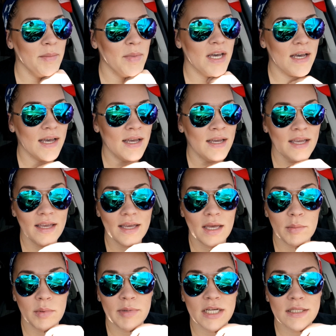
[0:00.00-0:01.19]
I am
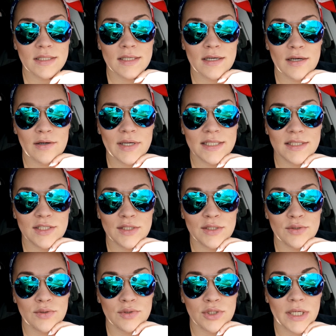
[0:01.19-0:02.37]
about to go
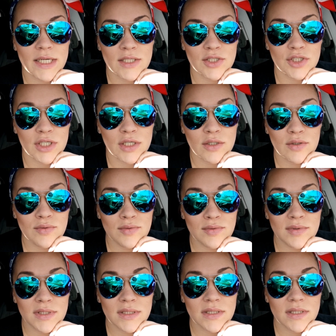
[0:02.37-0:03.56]
into Trader
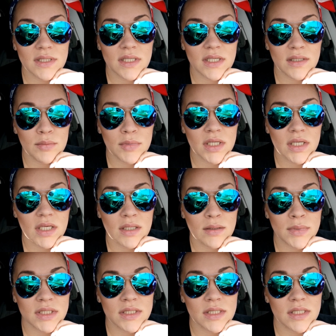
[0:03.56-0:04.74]
Joe's, and I'm gonna get
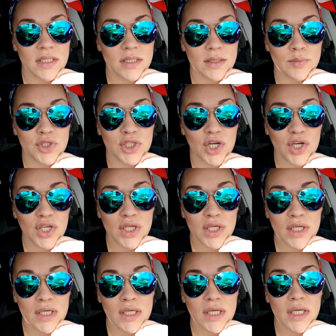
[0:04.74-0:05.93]
me some
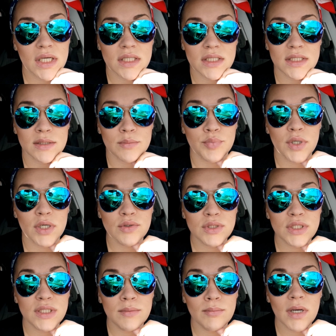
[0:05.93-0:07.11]
jerky and some
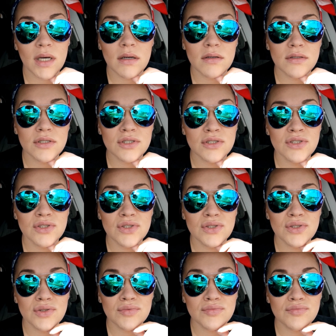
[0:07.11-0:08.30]
protein bars.